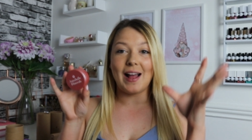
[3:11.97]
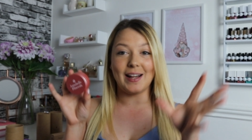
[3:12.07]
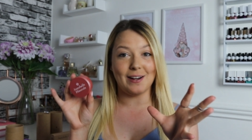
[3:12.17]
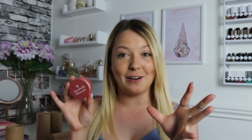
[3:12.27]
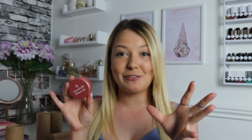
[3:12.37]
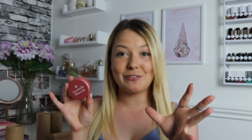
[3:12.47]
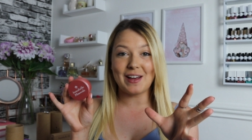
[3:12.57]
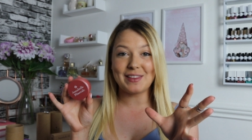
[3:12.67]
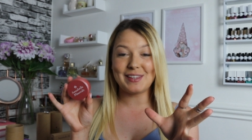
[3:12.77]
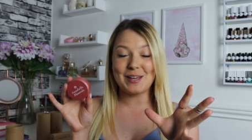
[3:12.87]
I love the
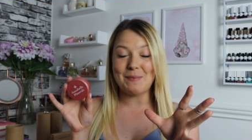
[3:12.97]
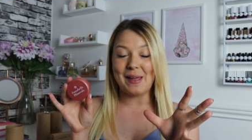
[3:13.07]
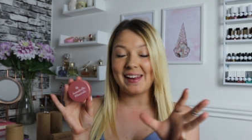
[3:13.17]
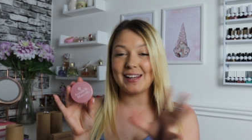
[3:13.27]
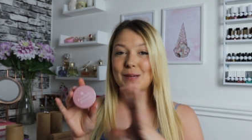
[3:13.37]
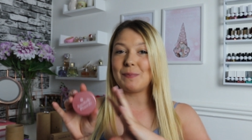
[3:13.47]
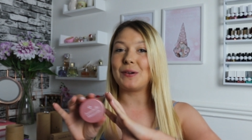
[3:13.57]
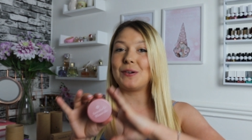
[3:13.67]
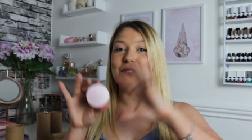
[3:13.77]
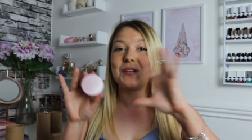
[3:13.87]
fact that they're pink
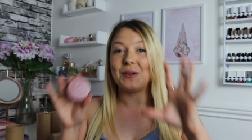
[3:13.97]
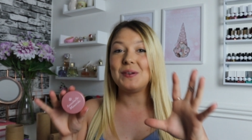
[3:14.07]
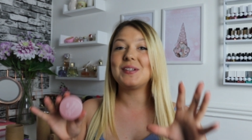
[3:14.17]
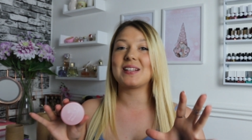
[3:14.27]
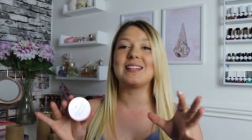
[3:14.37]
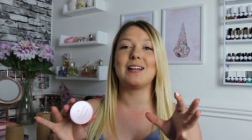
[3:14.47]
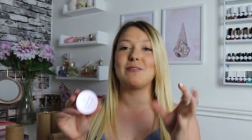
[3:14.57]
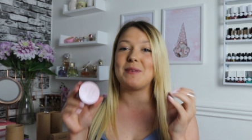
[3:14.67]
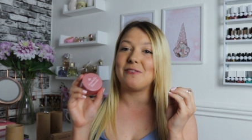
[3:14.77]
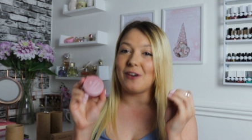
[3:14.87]
because who doesn't love
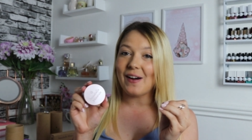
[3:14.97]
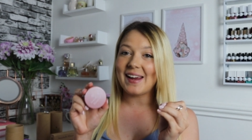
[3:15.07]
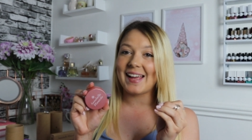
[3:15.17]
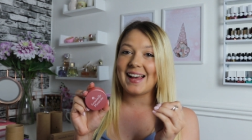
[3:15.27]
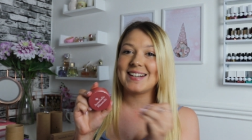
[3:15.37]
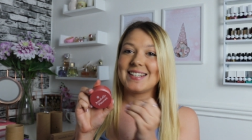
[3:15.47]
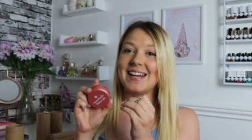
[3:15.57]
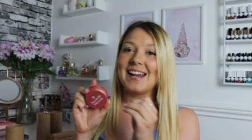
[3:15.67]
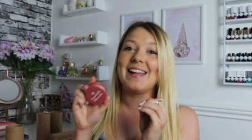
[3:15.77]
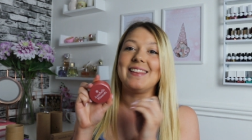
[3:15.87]
a bit of eye
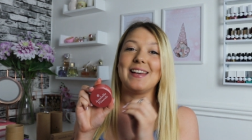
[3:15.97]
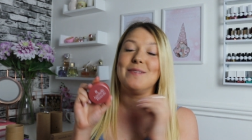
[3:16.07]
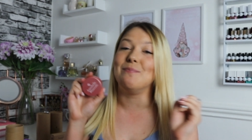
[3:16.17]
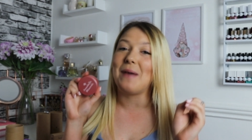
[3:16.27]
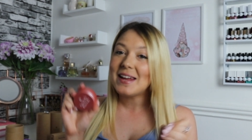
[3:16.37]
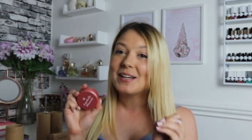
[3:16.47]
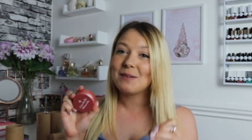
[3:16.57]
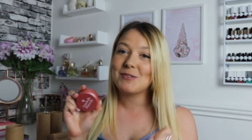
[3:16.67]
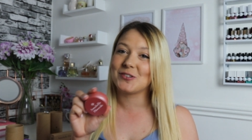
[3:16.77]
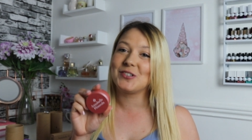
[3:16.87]
candy in their
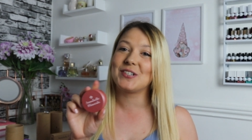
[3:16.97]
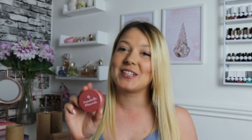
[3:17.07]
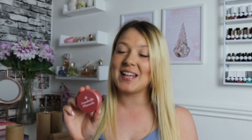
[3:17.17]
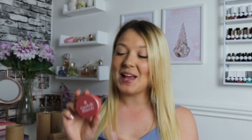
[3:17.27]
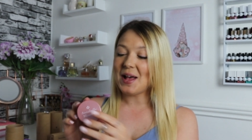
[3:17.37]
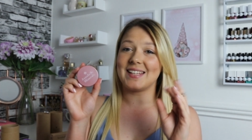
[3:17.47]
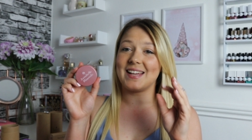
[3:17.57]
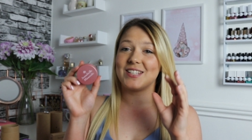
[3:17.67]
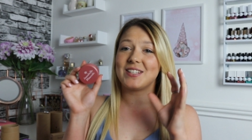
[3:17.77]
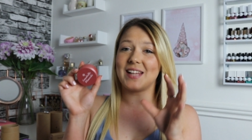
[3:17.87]
makeup drawers? So
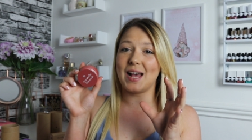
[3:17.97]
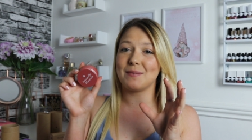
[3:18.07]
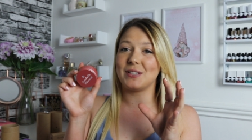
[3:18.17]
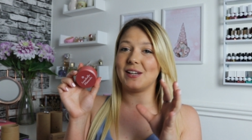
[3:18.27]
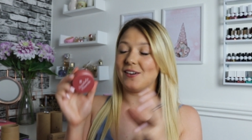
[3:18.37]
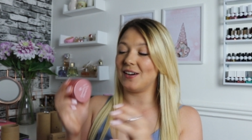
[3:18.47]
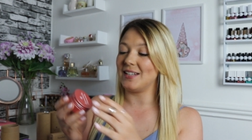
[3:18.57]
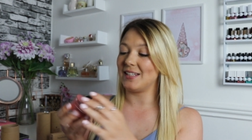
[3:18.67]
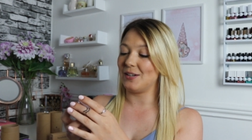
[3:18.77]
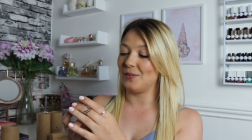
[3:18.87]
yeah, it's just absolutely
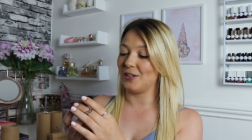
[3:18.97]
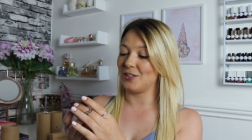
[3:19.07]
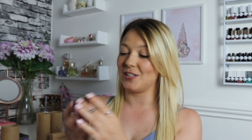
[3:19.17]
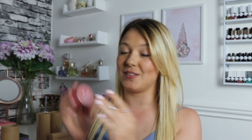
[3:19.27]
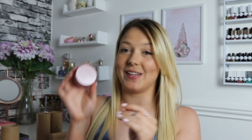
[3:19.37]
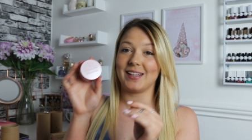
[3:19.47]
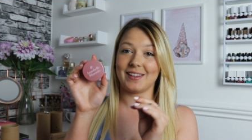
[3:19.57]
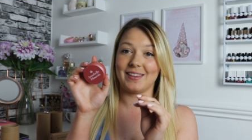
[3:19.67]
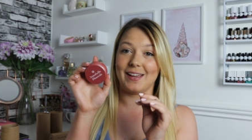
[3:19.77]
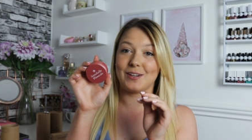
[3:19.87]
ideal and I just
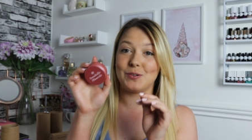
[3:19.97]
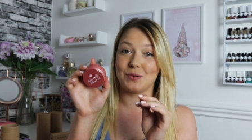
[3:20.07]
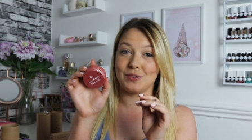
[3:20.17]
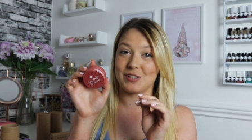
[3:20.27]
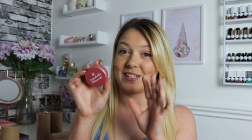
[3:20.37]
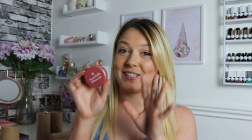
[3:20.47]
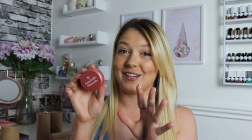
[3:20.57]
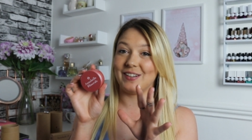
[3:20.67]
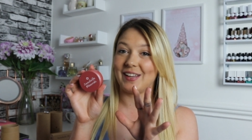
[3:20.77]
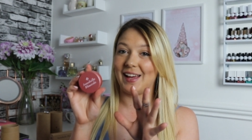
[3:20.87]
think they're gorgeous
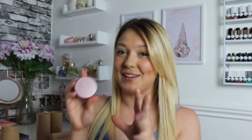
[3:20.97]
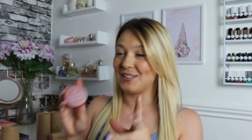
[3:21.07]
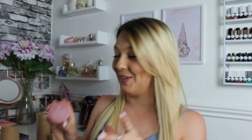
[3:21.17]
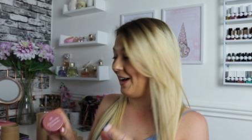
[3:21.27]
to look at as